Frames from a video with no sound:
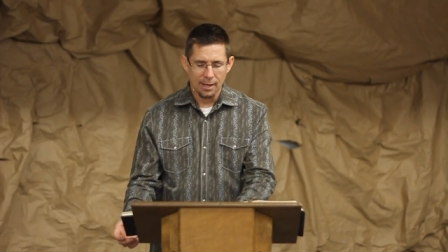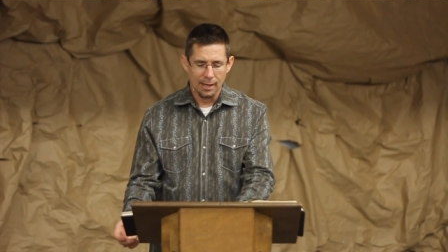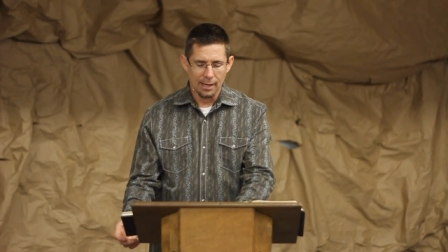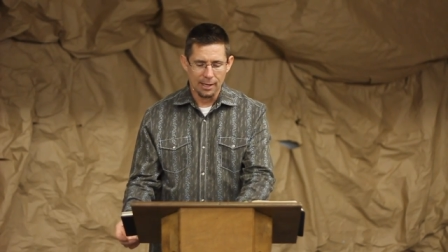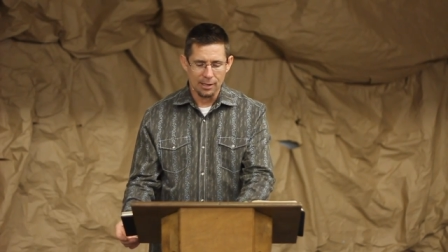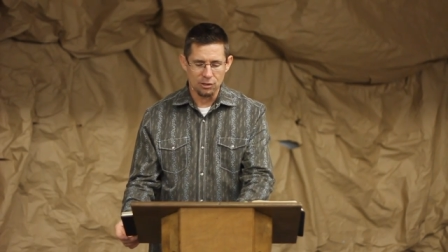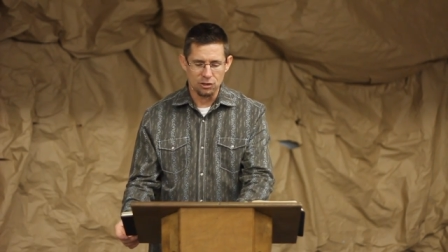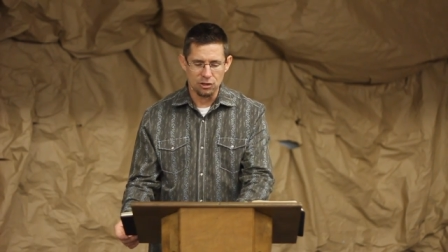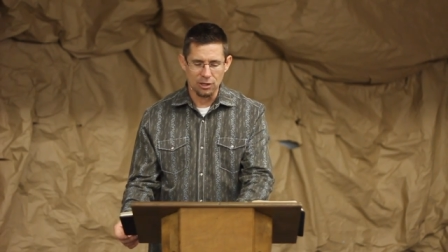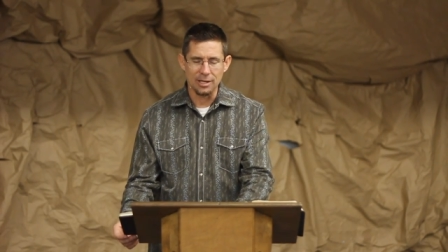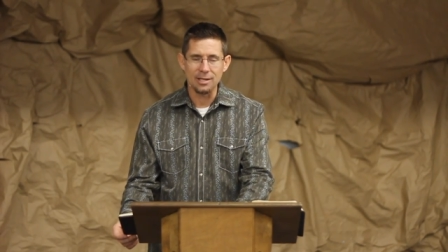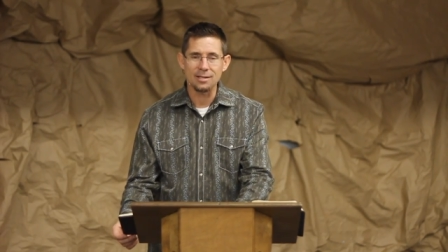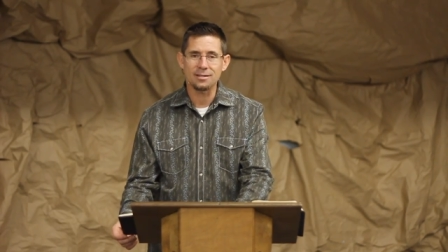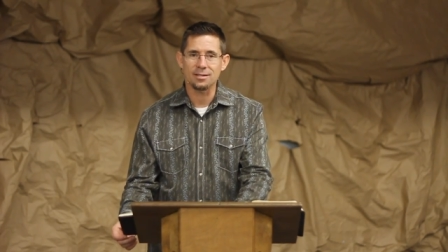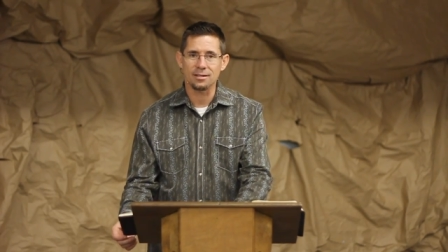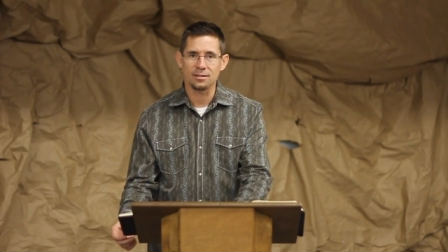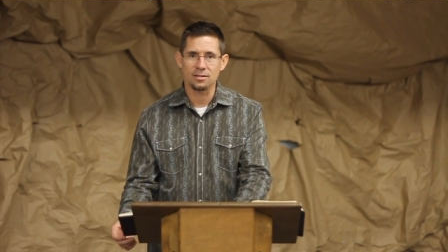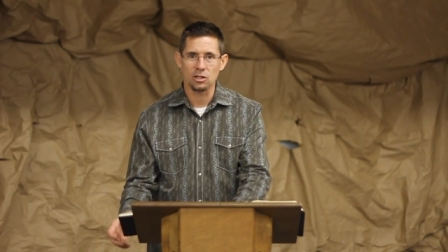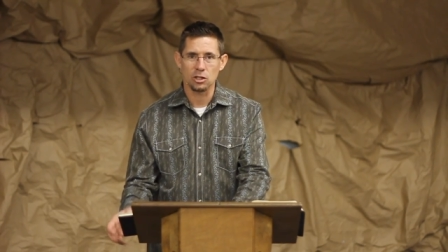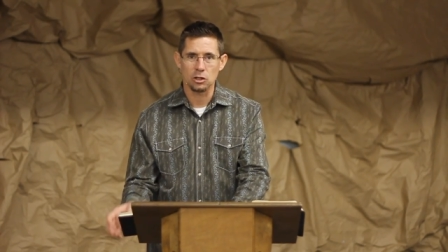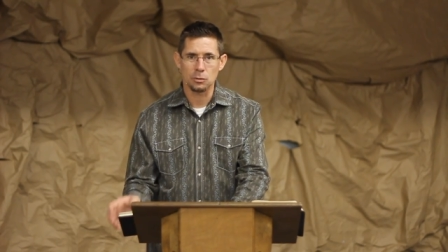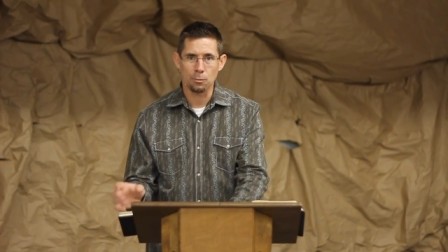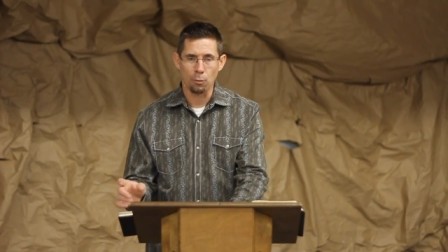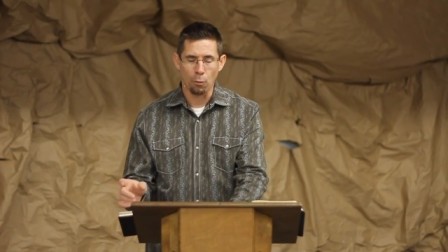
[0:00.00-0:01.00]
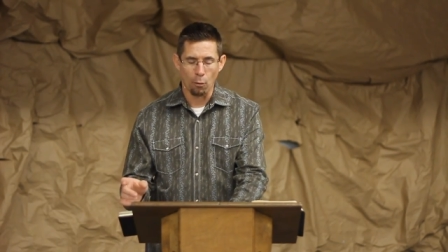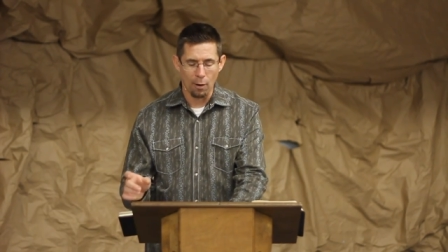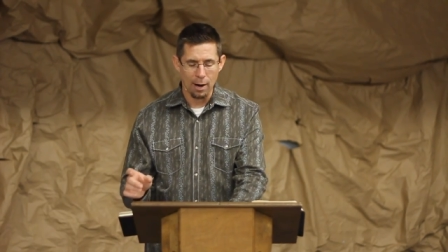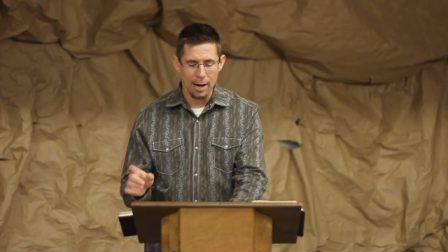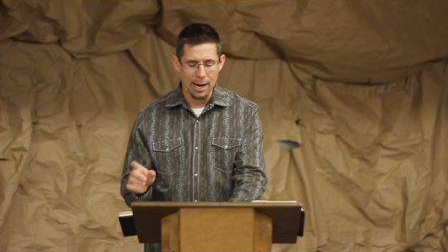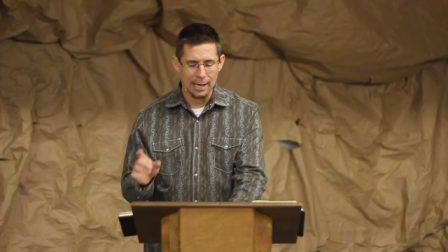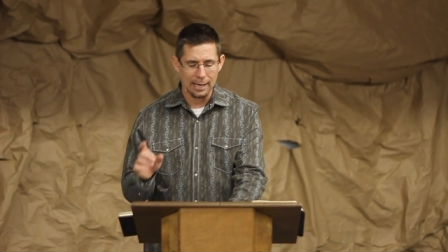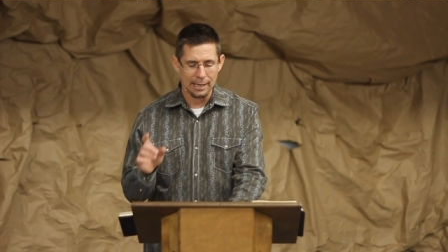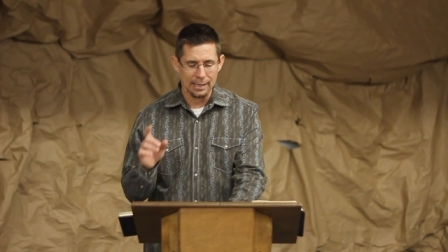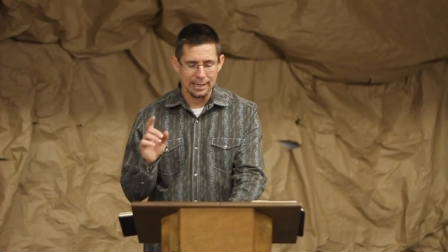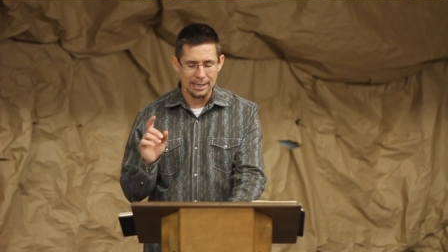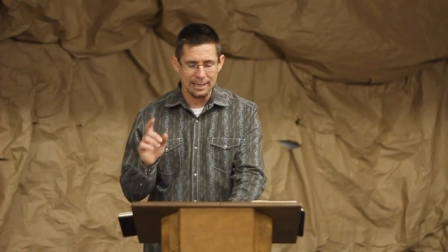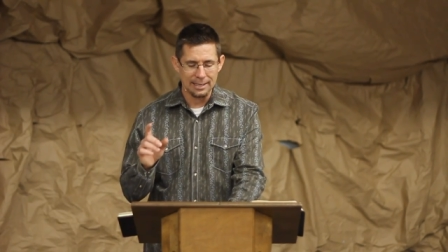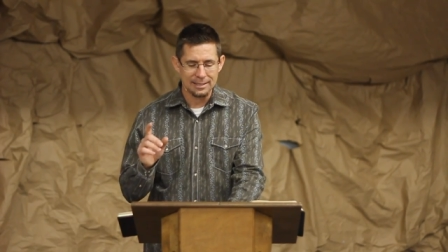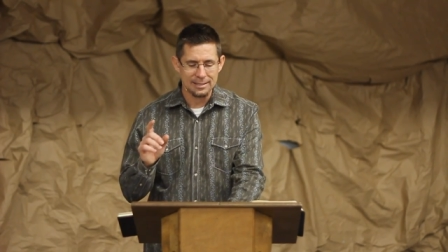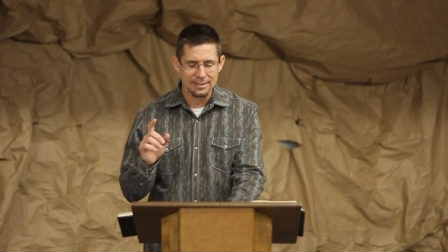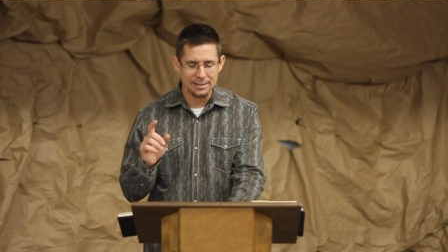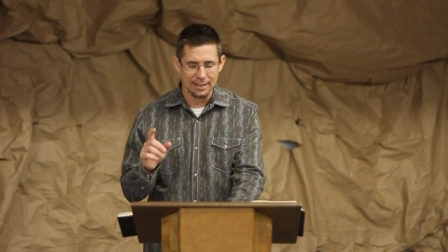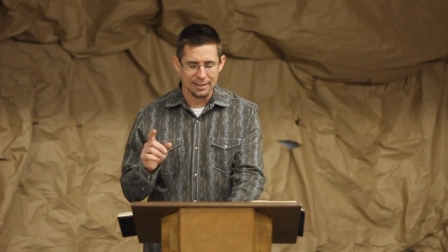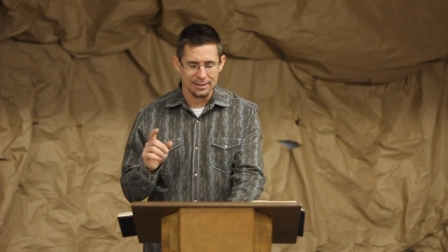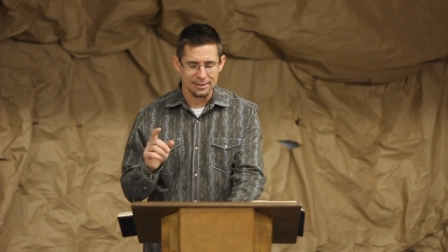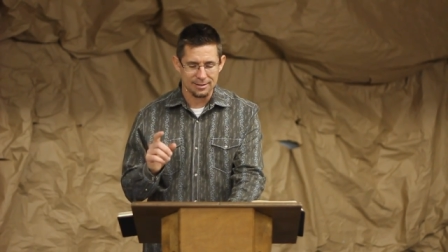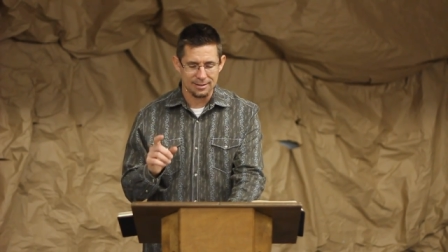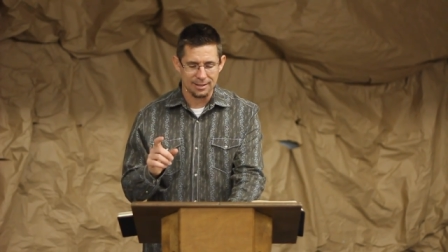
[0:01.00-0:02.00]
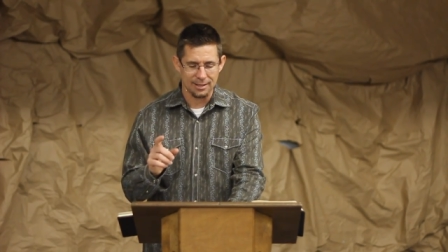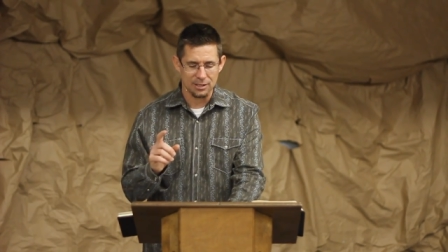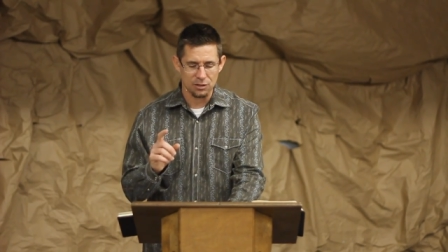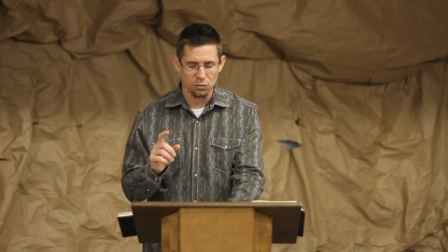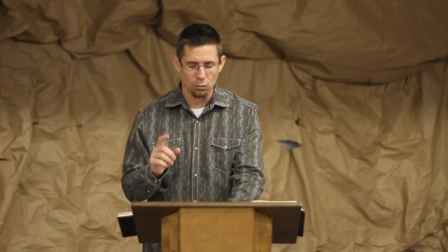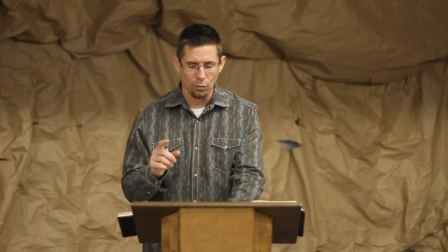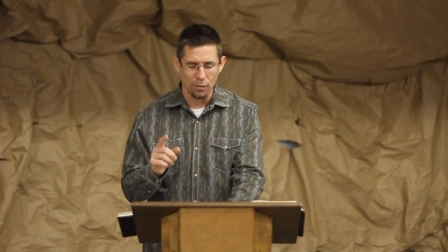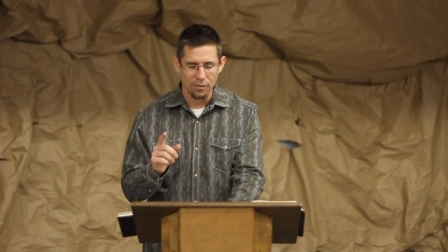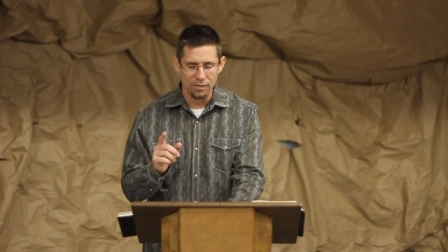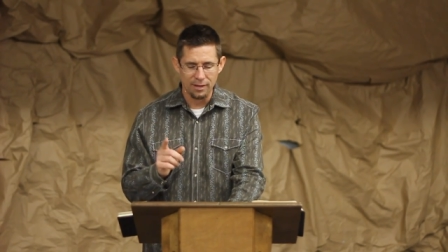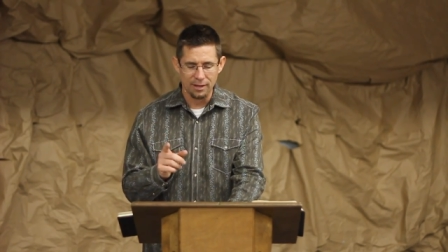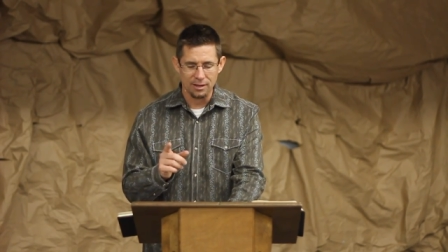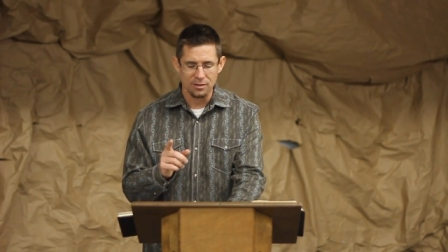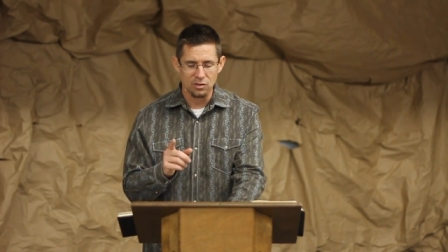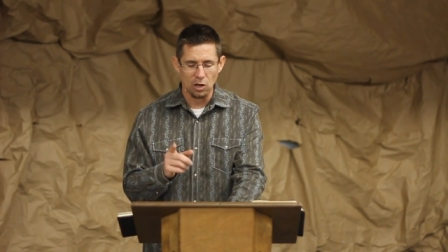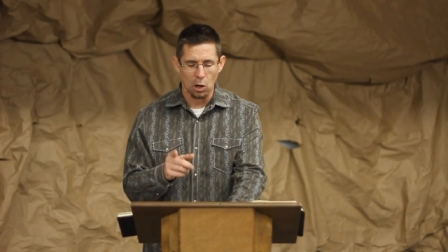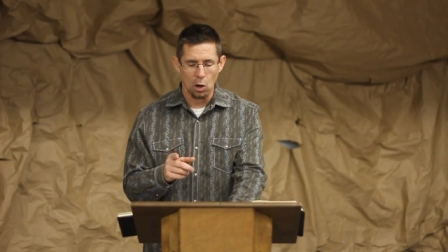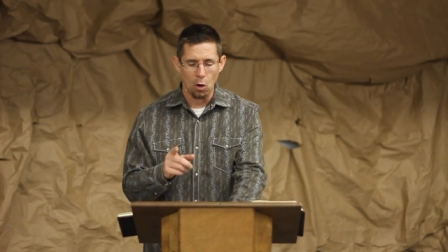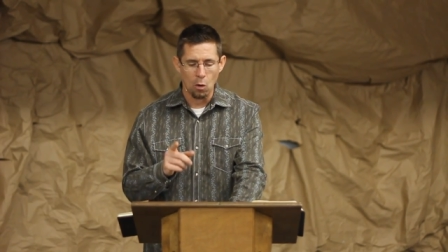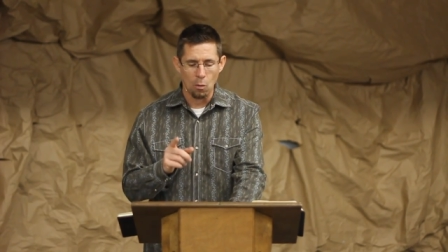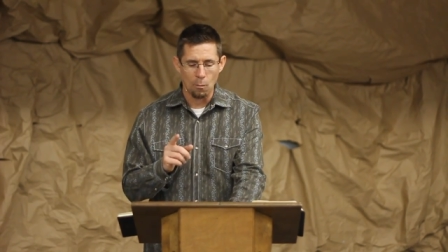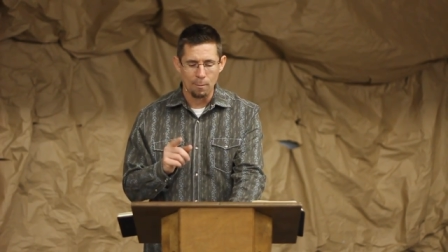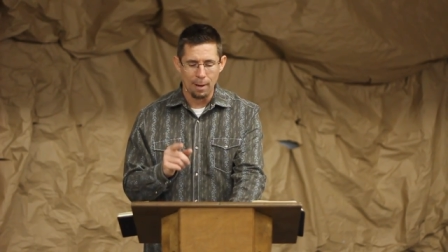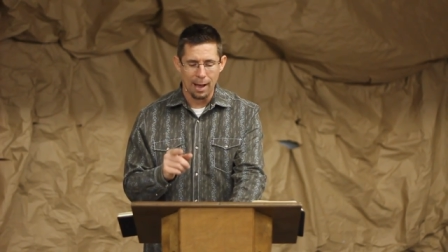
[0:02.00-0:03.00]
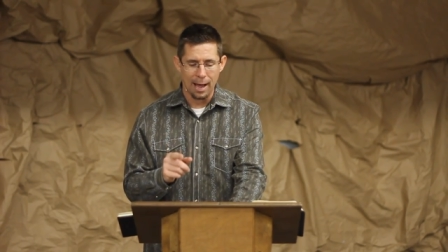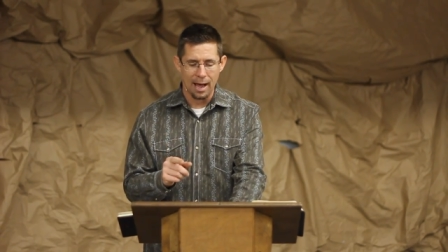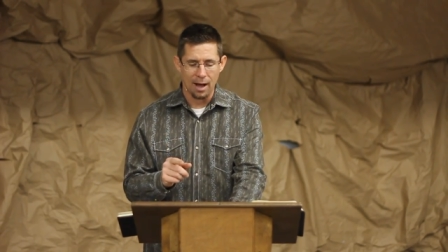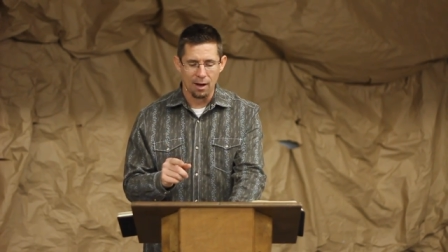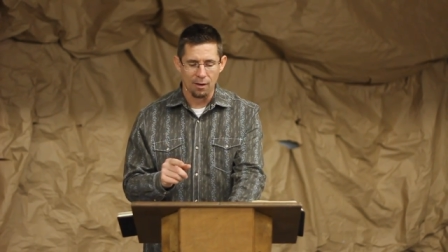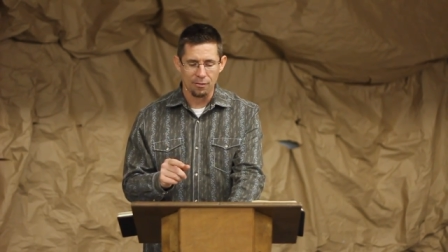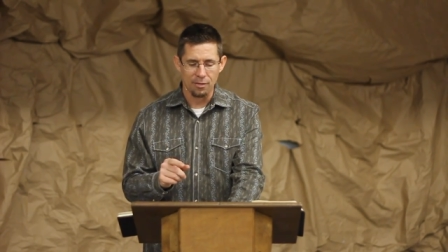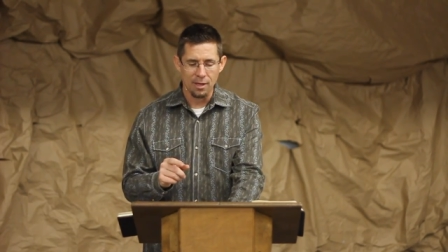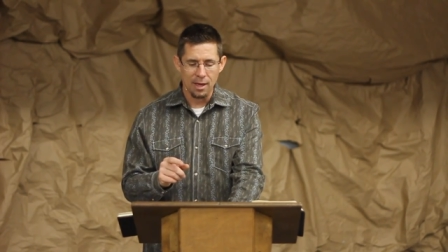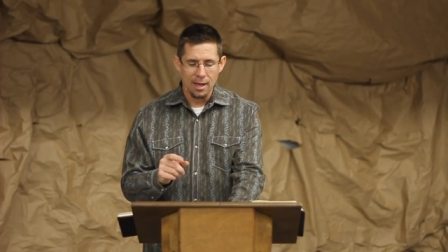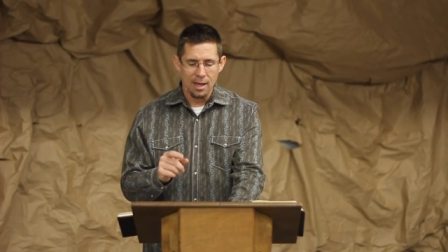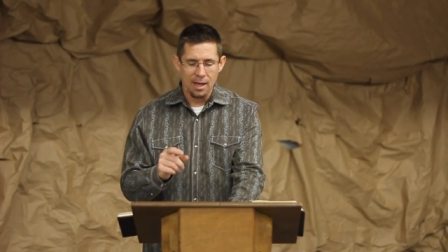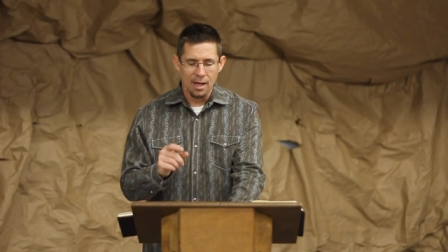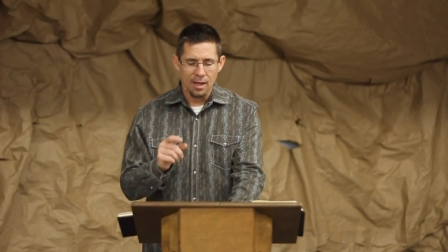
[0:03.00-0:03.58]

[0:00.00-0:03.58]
And Jesus is praying, and he says this with his own mouth,